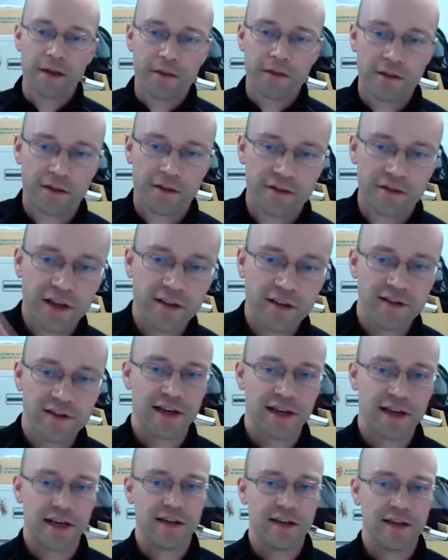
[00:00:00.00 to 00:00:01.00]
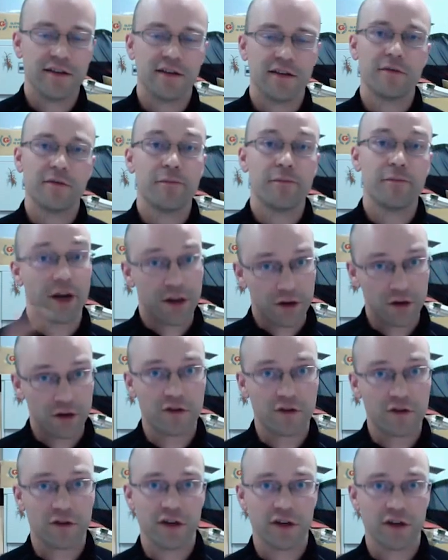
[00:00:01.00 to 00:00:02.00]
The titillators, by
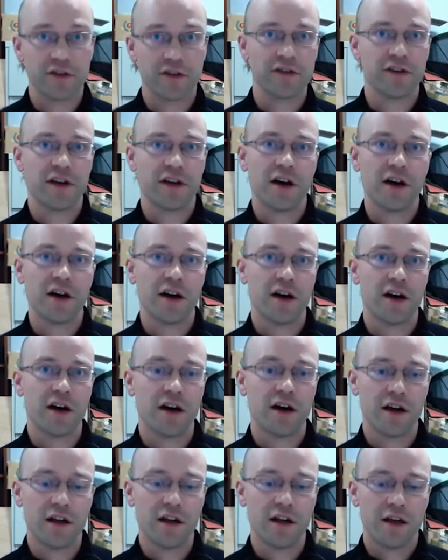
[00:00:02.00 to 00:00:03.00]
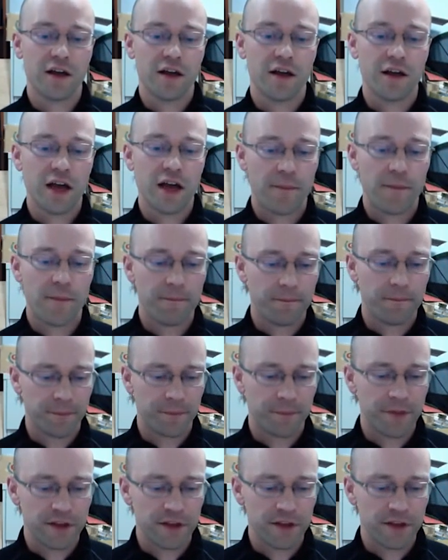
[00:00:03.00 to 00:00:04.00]
contrast, are
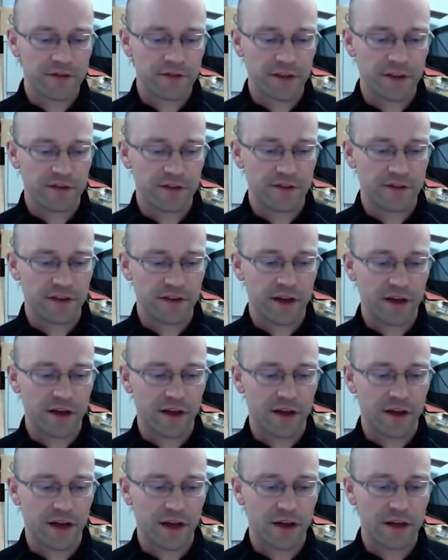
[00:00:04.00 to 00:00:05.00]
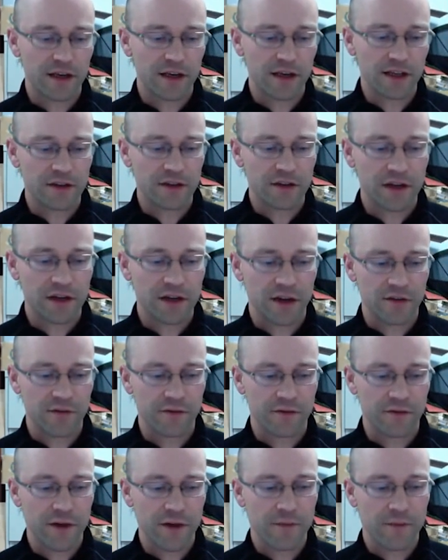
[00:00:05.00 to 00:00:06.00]
these little kind
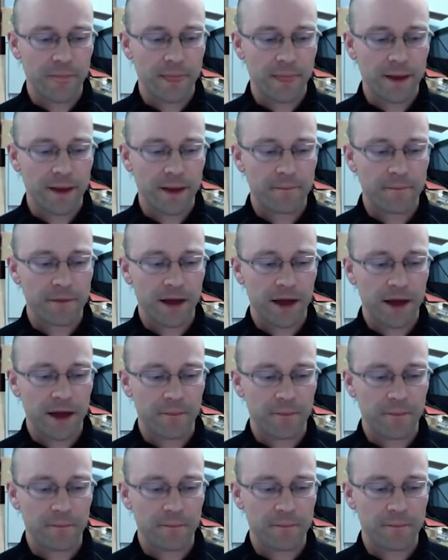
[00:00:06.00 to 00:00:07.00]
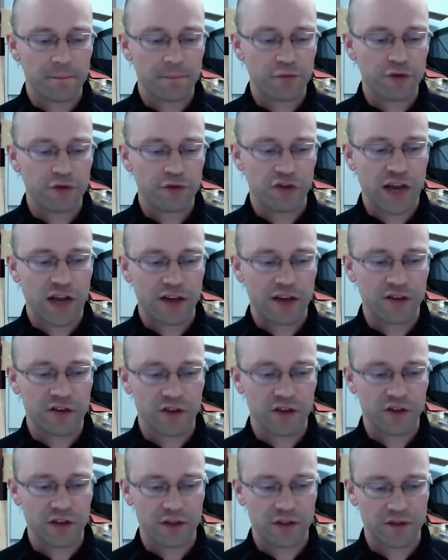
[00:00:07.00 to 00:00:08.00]
of
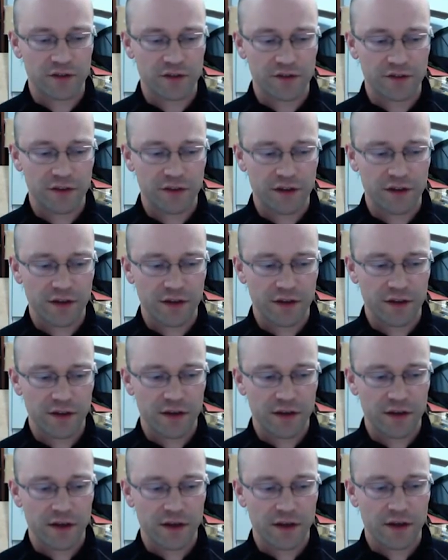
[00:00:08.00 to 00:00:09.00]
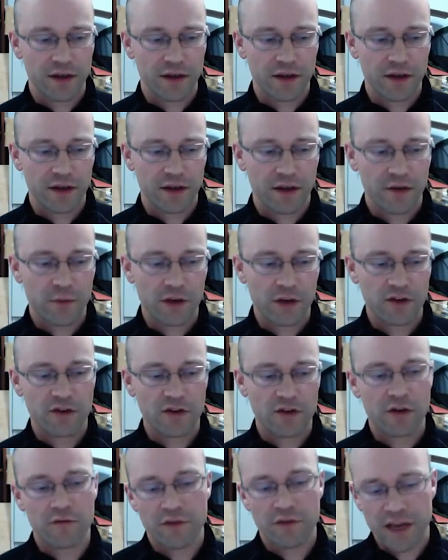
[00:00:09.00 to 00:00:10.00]
projections, which
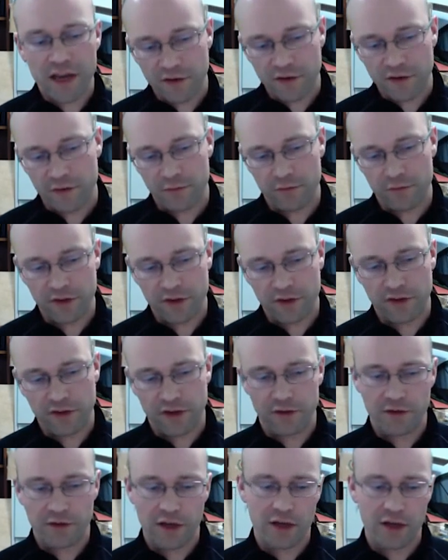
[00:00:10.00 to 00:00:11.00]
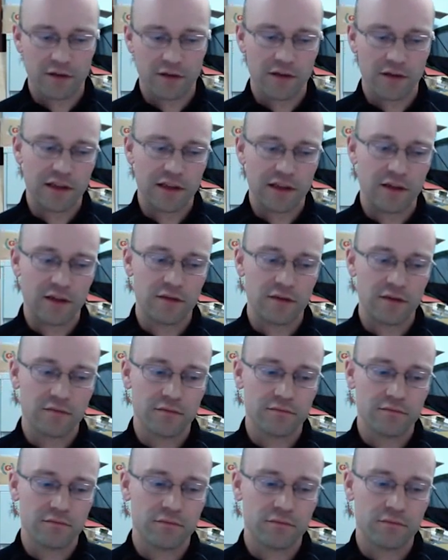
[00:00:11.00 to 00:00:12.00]
can range from just a little
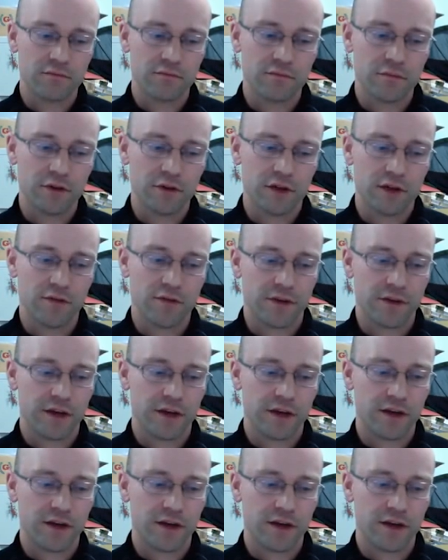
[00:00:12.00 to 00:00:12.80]
kind of